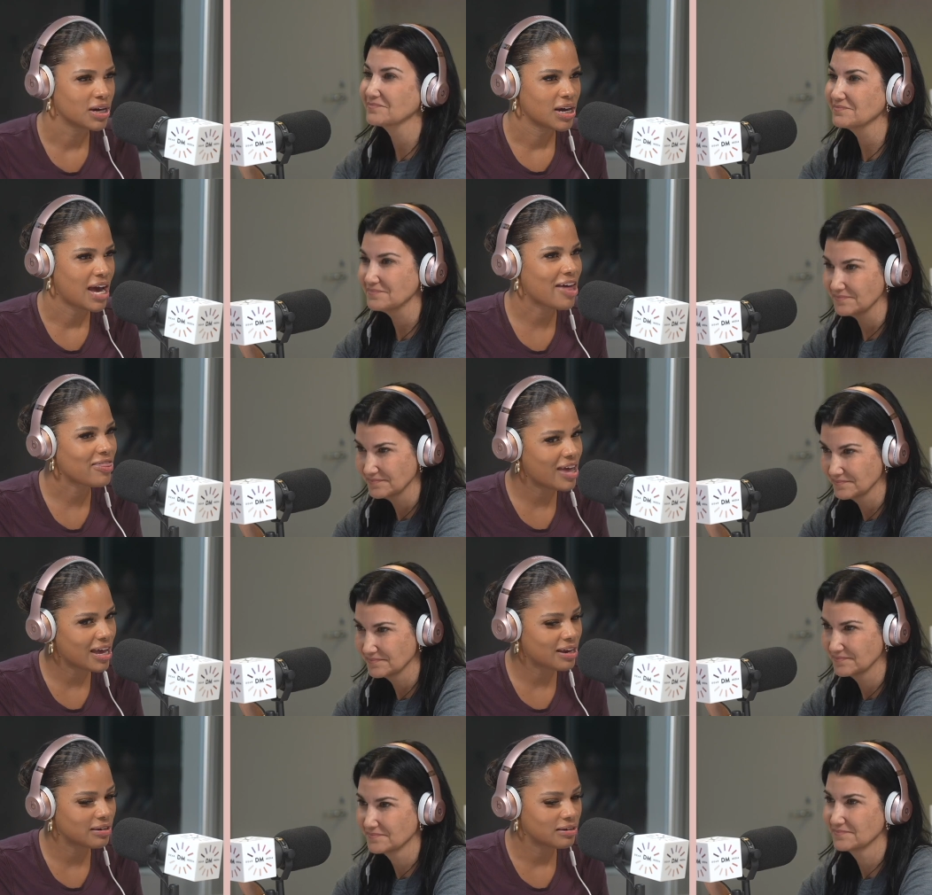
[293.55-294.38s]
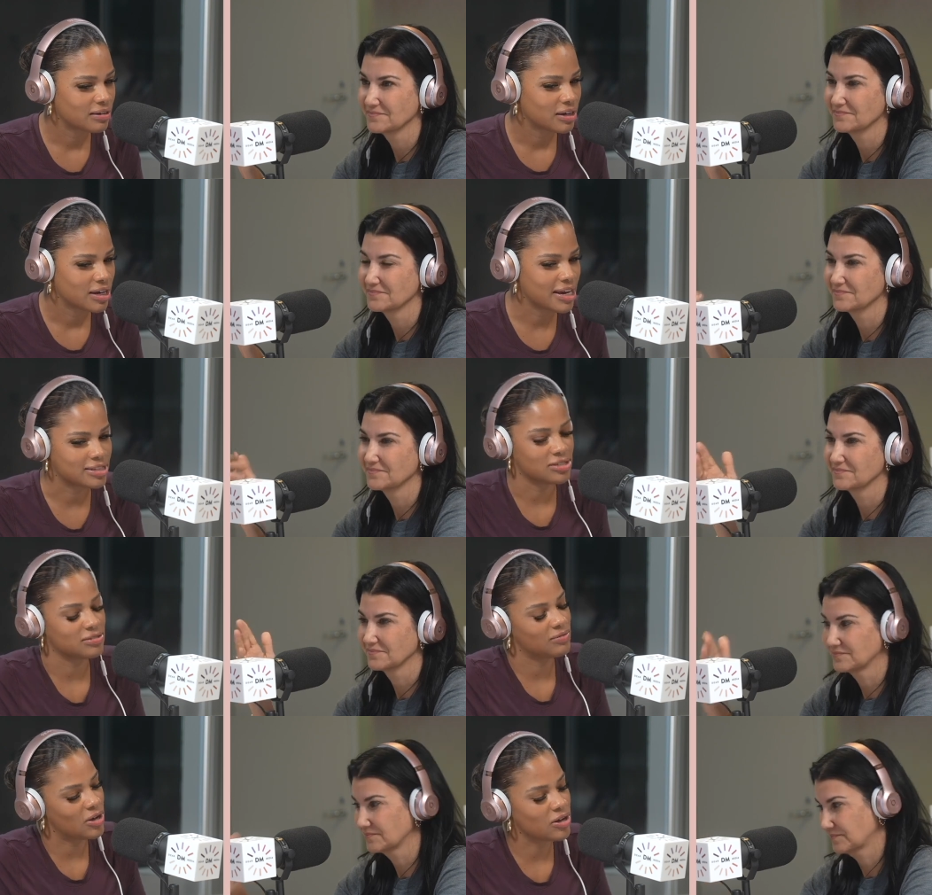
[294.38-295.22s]
Speaker 1: And then it's
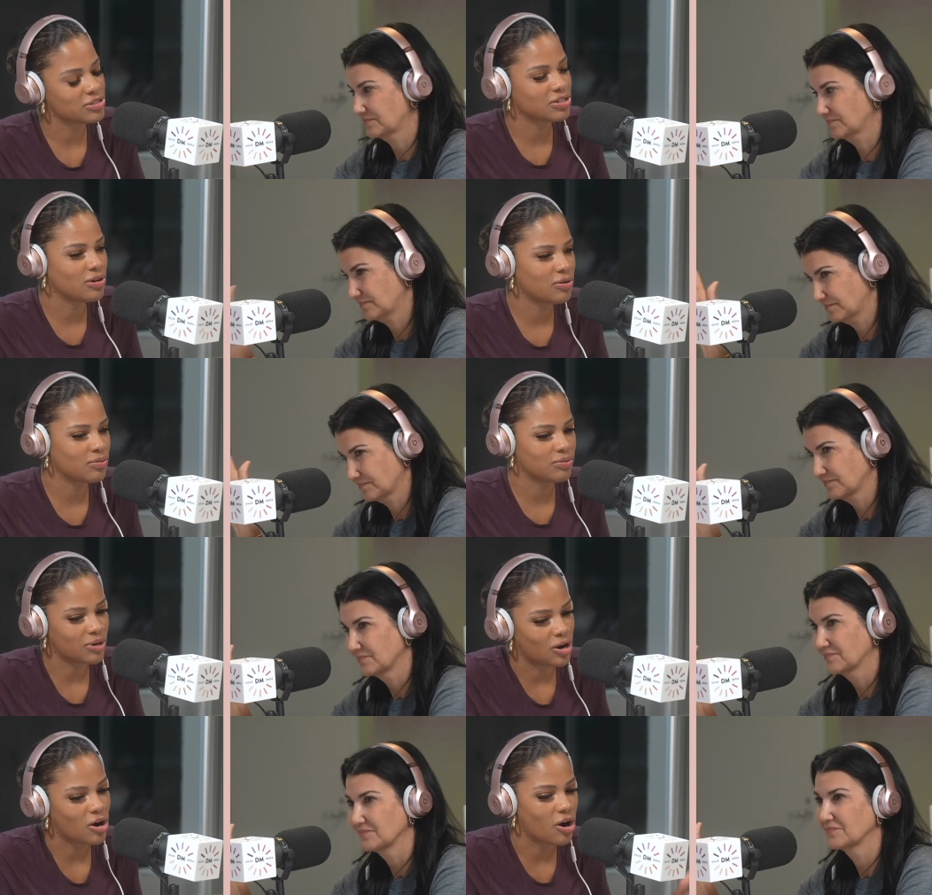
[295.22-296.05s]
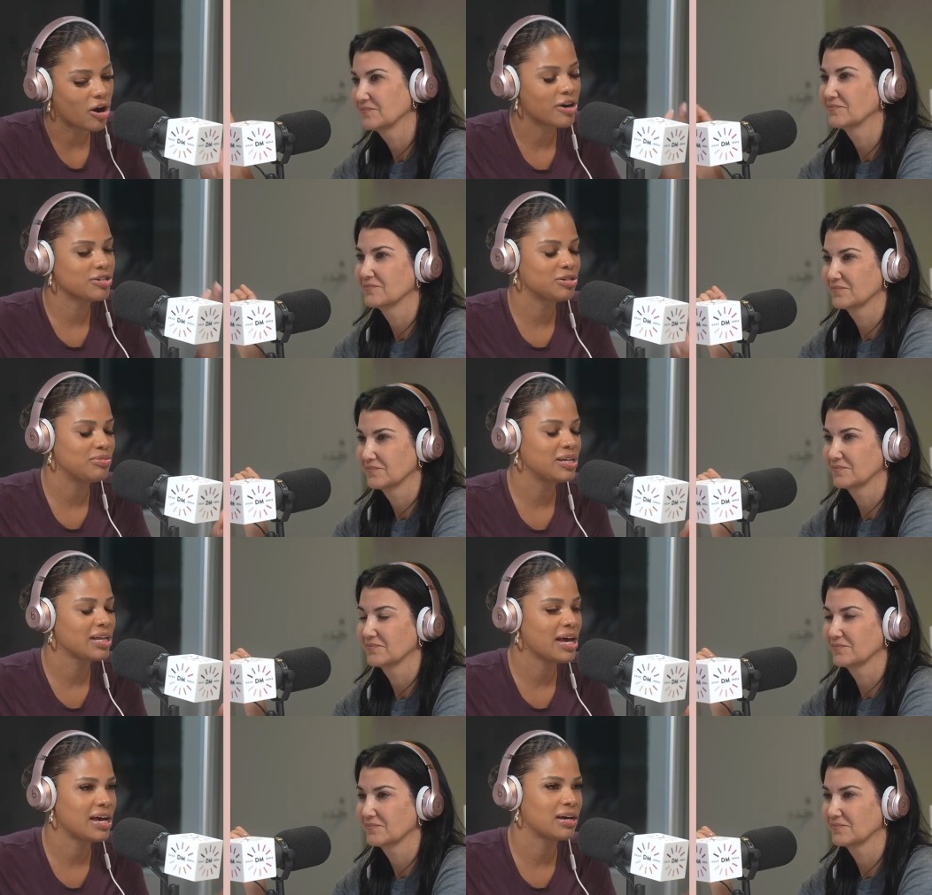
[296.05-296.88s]
also hard to be
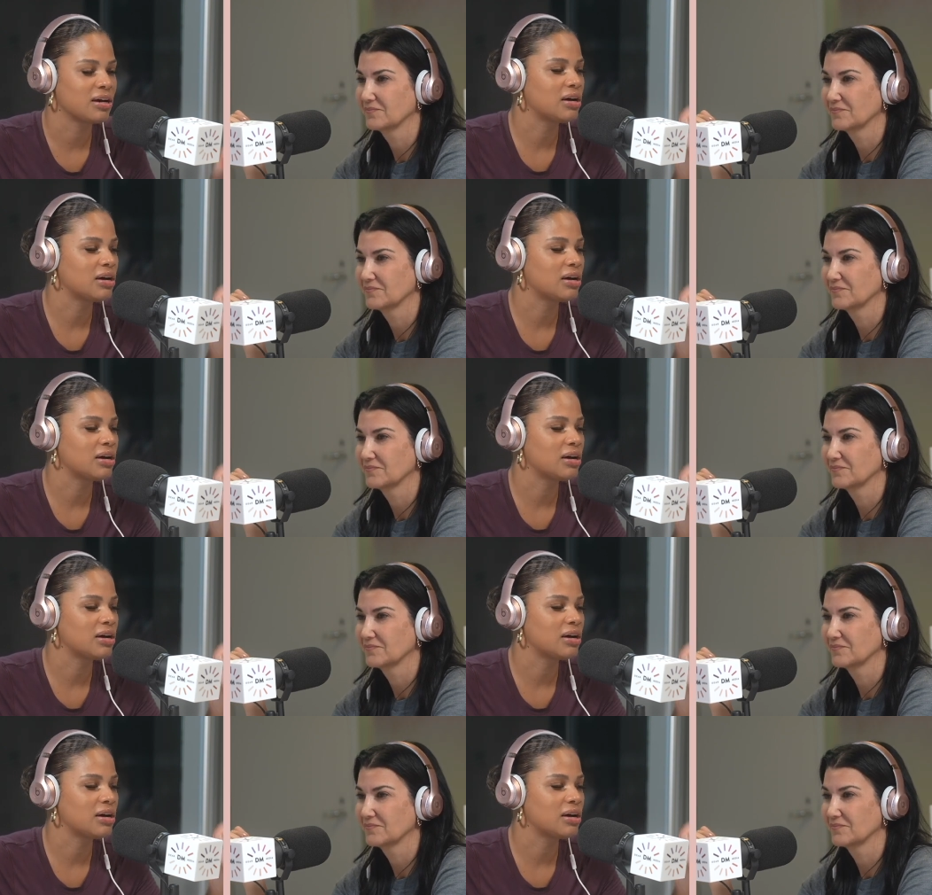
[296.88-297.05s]
like,